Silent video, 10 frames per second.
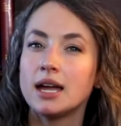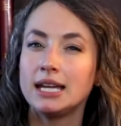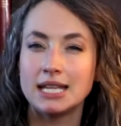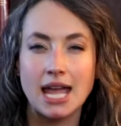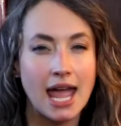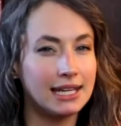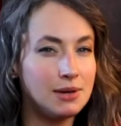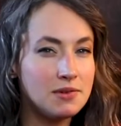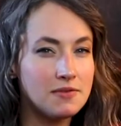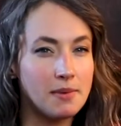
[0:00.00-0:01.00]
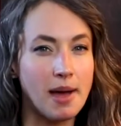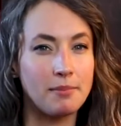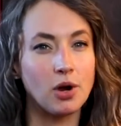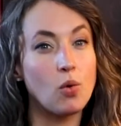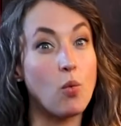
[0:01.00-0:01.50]
Can anyone
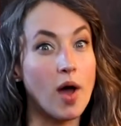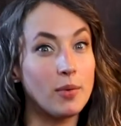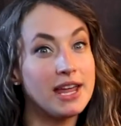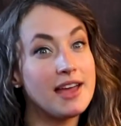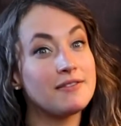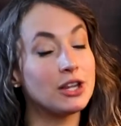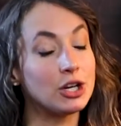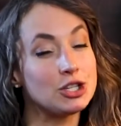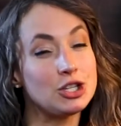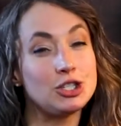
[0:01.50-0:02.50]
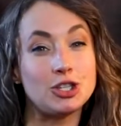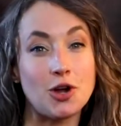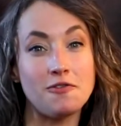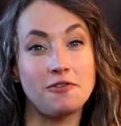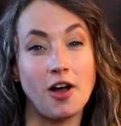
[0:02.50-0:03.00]
remember what we have learned
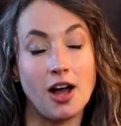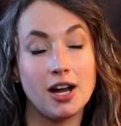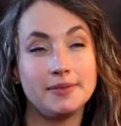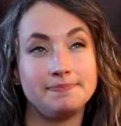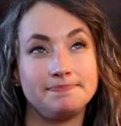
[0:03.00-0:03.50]
so far?